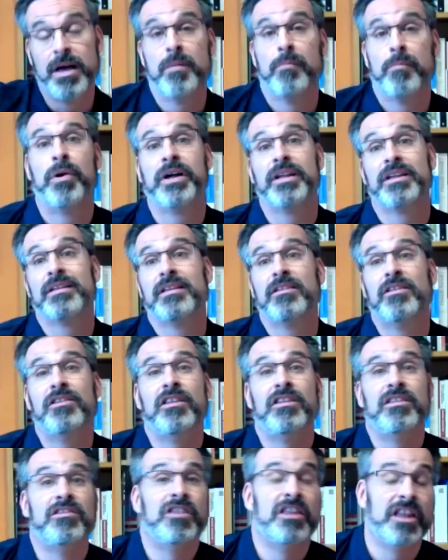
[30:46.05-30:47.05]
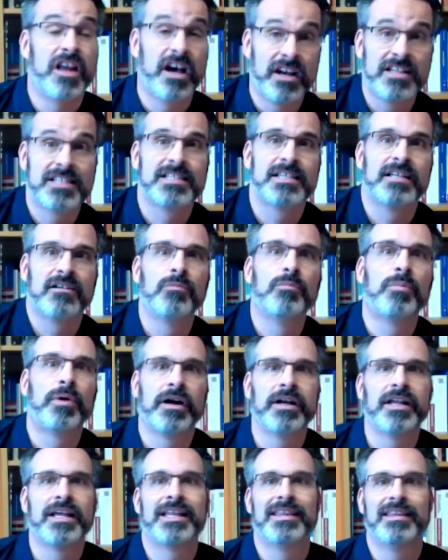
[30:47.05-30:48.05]
but not a single
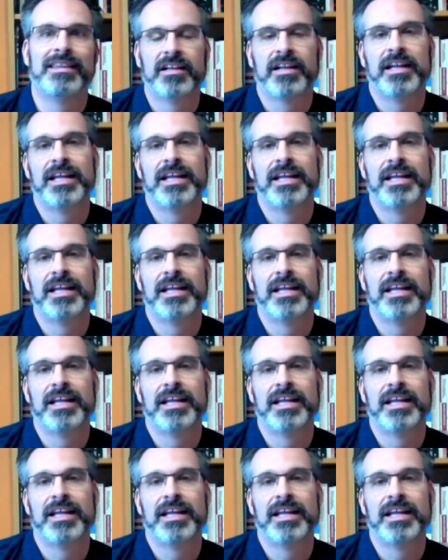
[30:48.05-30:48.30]
party had done